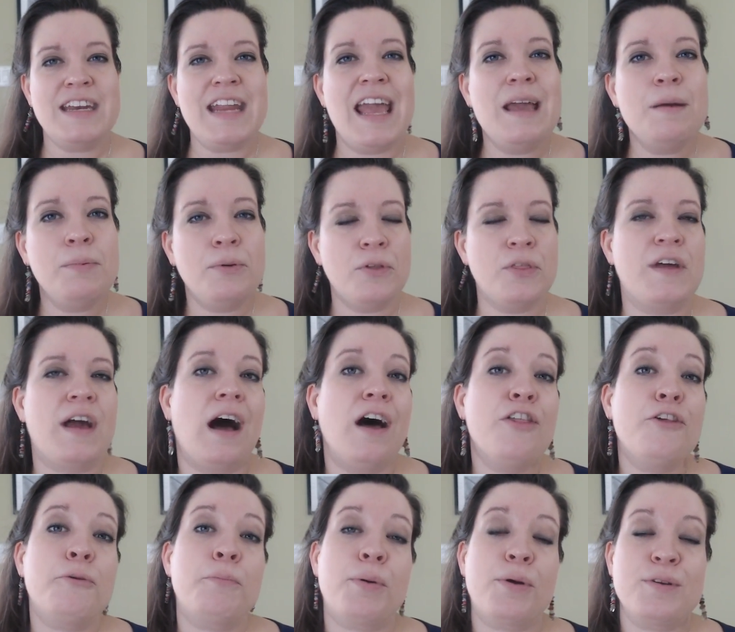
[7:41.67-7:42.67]
Enable the
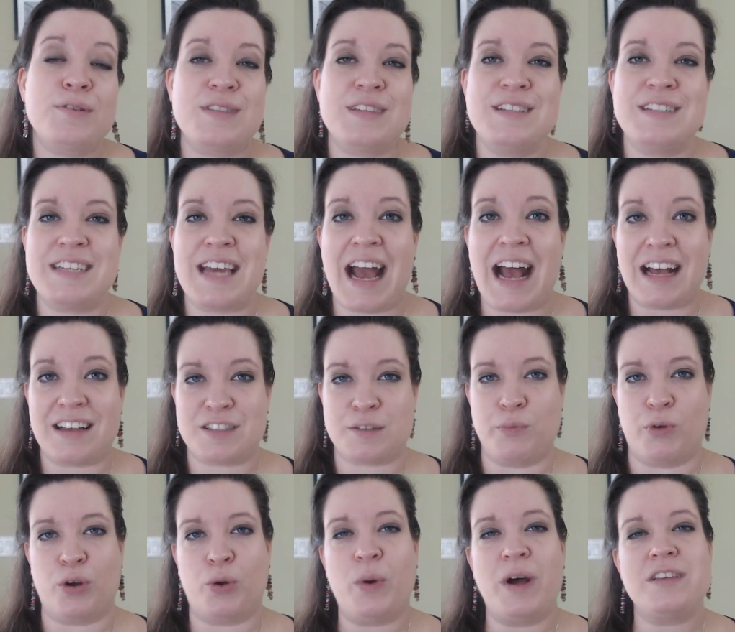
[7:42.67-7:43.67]
other person to
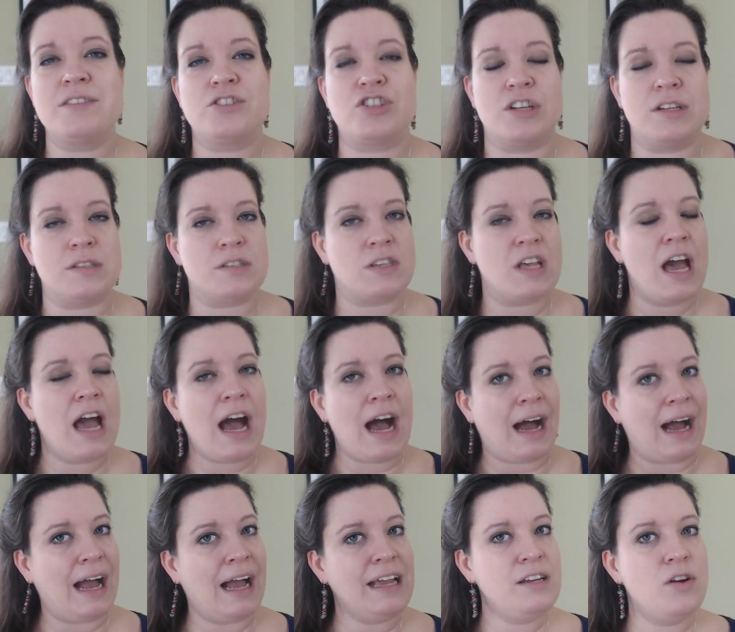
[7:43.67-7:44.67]
ask more questions.
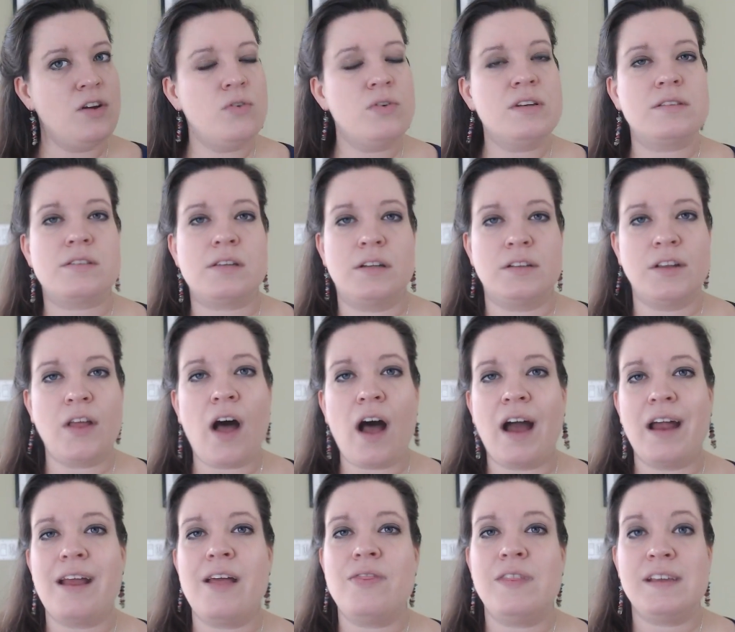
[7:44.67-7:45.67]
I notice a
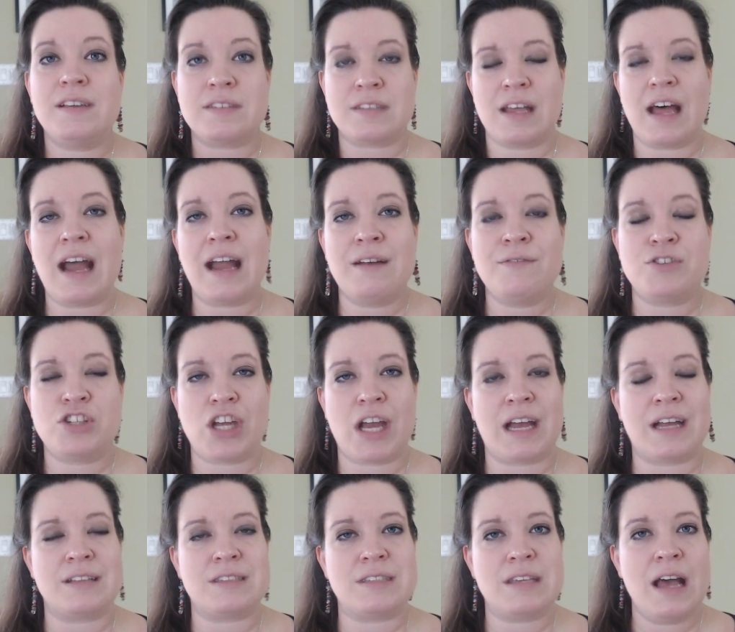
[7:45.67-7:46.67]
lot in these live
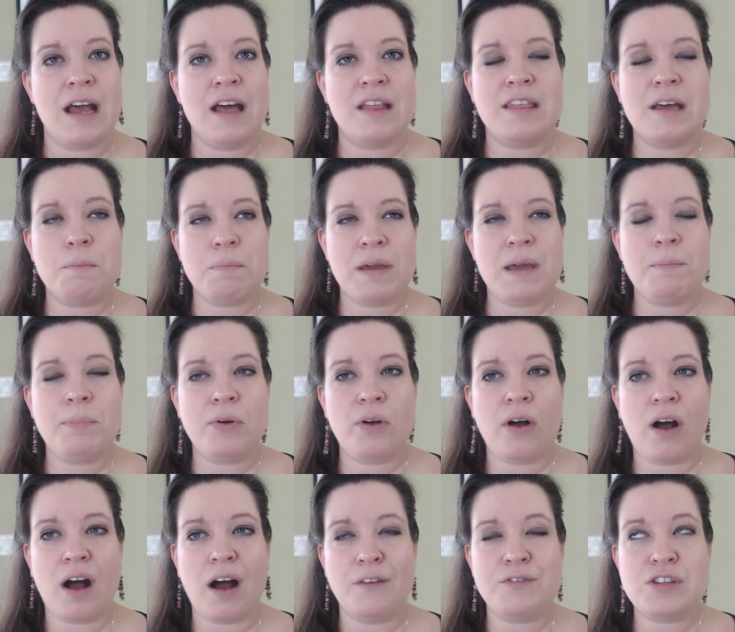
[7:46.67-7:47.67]
chats that
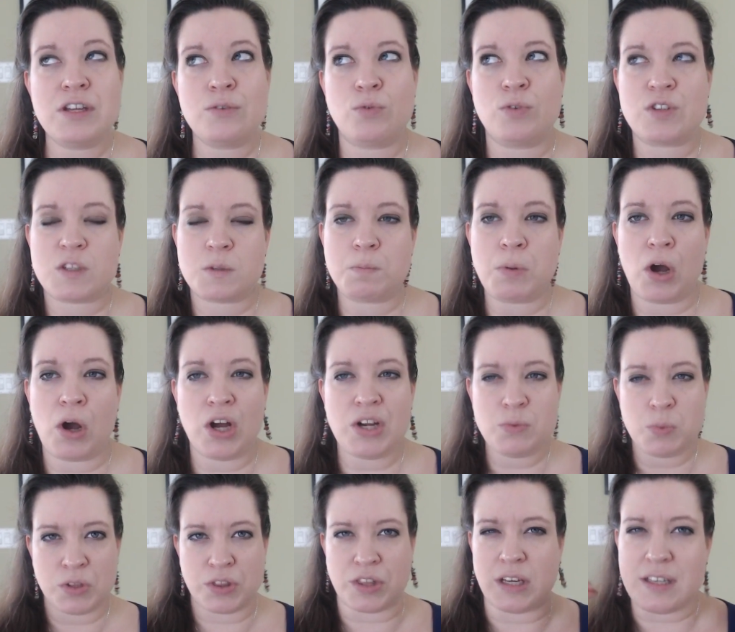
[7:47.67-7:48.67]
people often
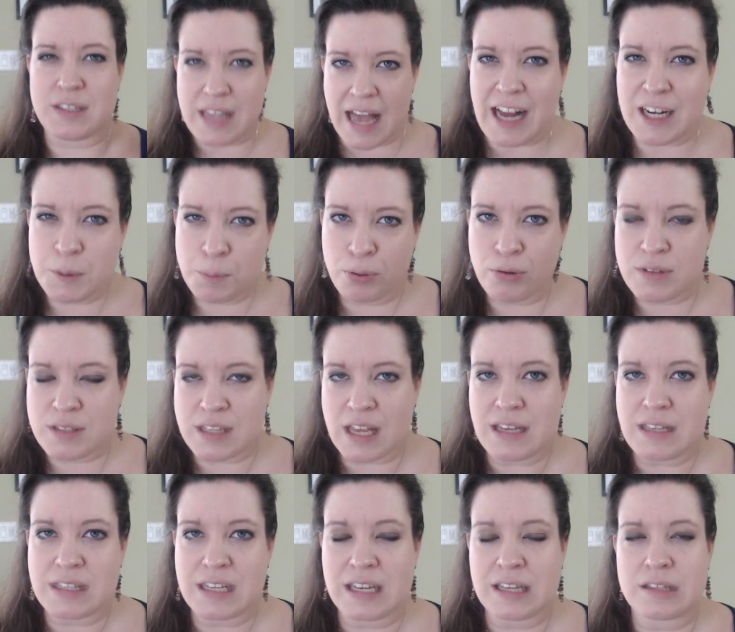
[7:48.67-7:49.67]
respond with the exact
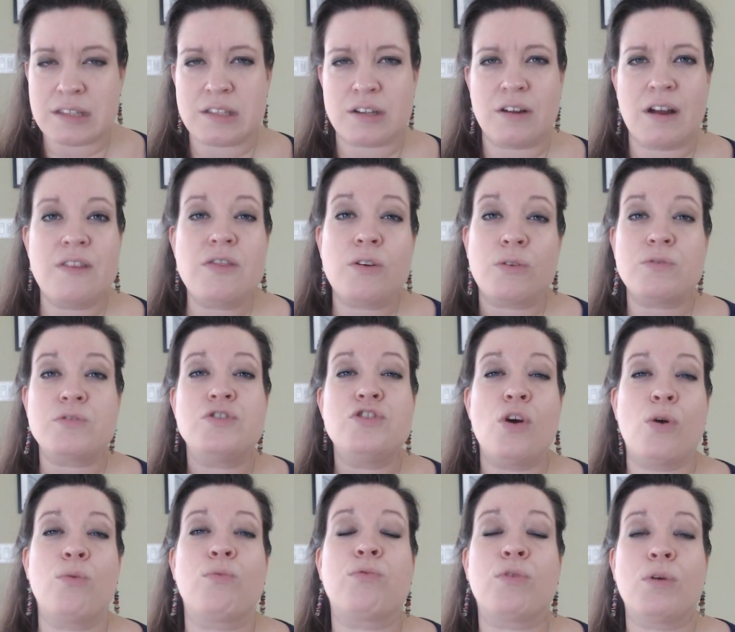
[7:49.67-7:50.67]
precise answer, and there's
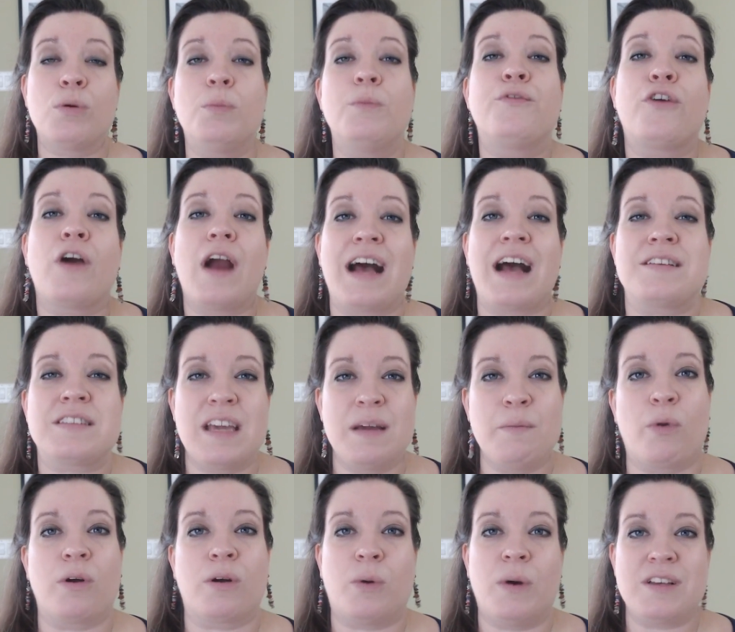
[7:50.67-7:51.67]
no room for
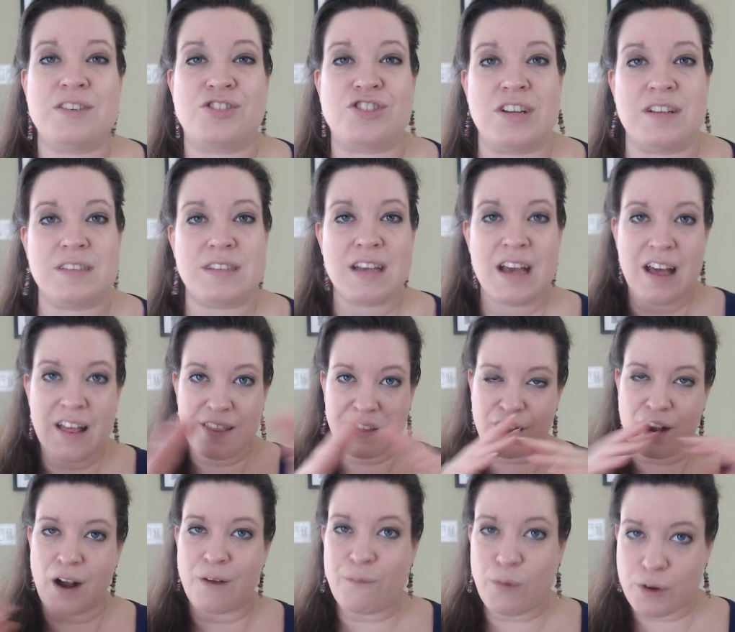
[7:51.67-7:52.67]
asking more questions.
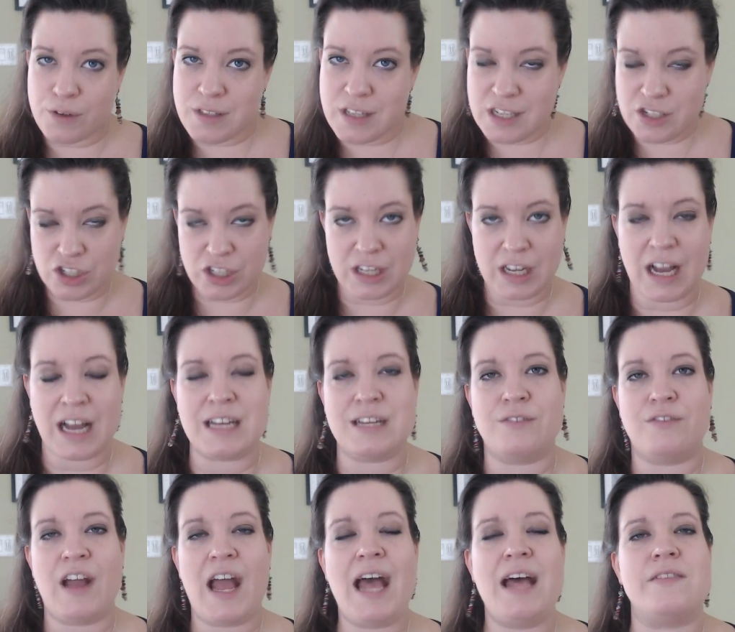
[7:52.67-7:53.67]
The conversation
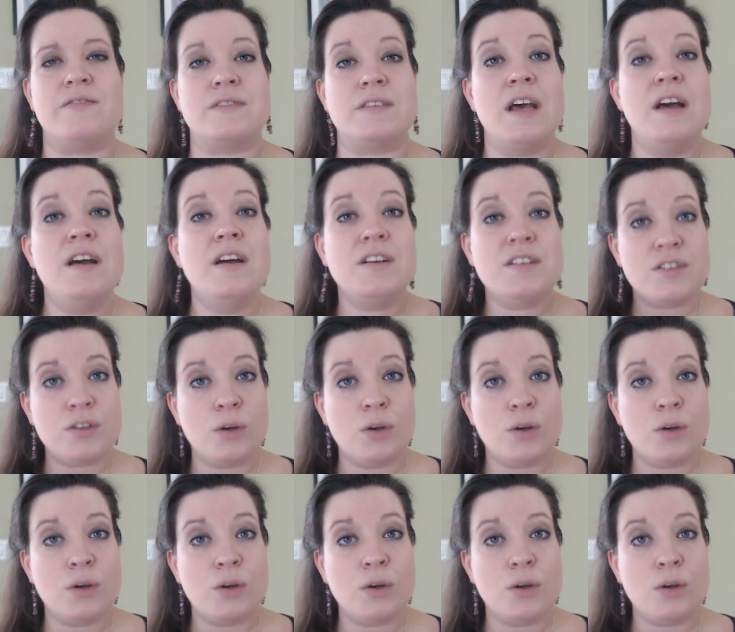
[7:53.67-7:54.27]
kind of ends.